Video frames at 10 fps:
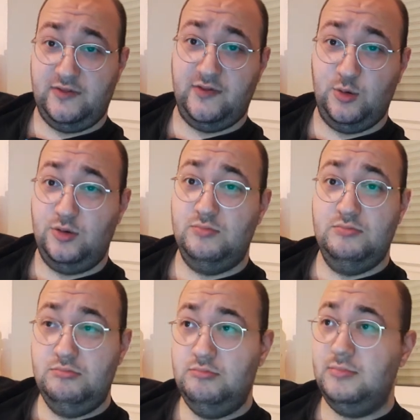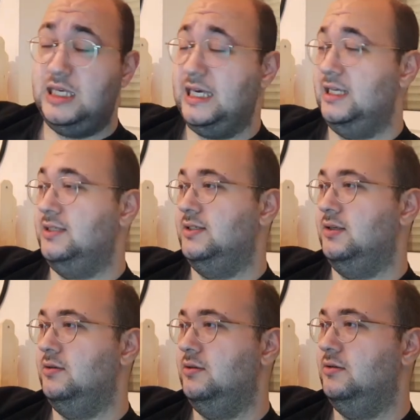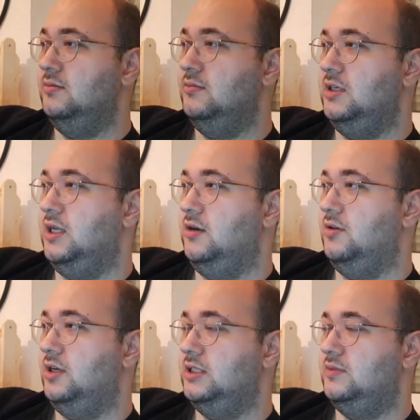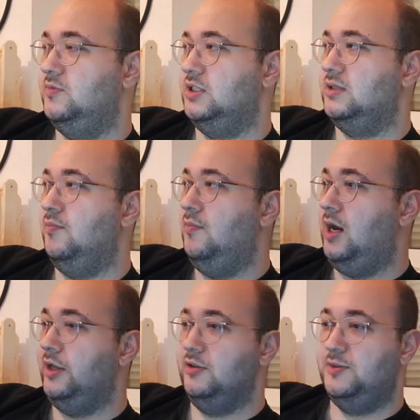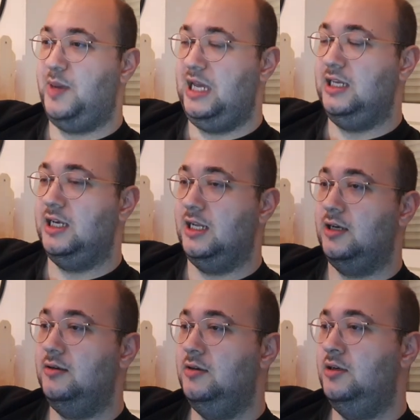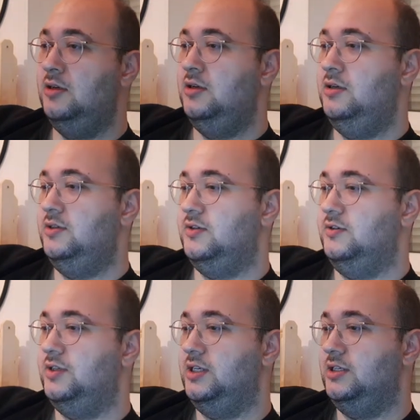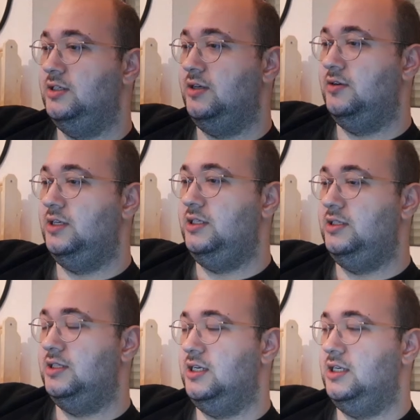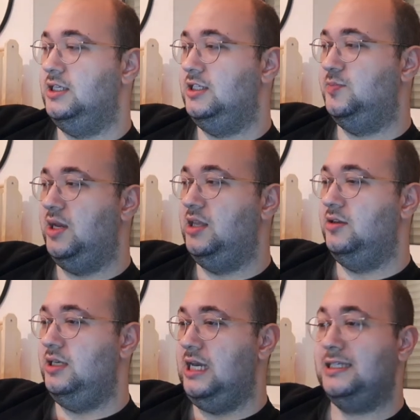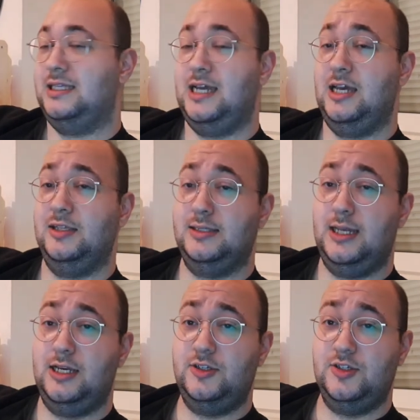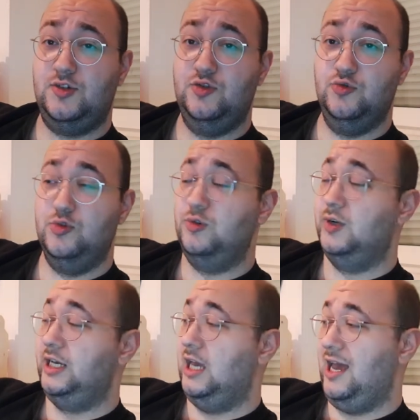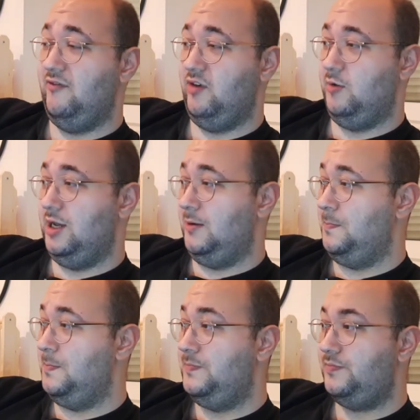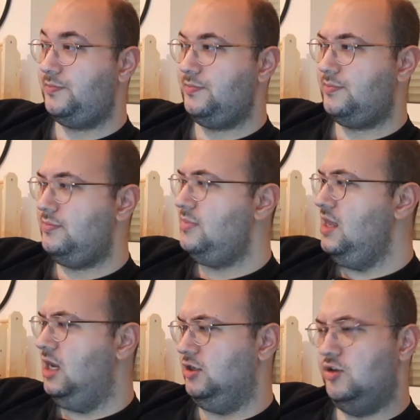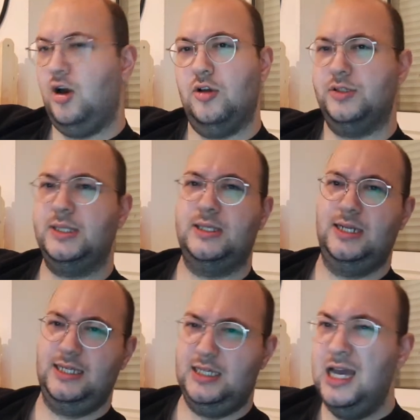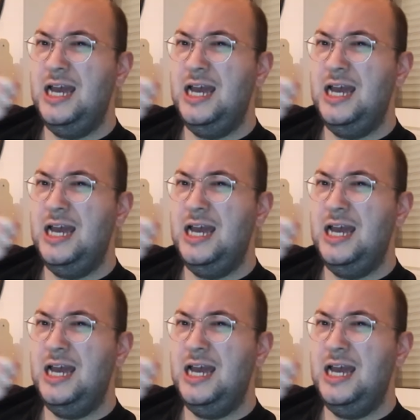for kids, and you know, like, it's just a mild painkiller sort of thing. So he spent yesterday and today just drooling everywhere and constantly,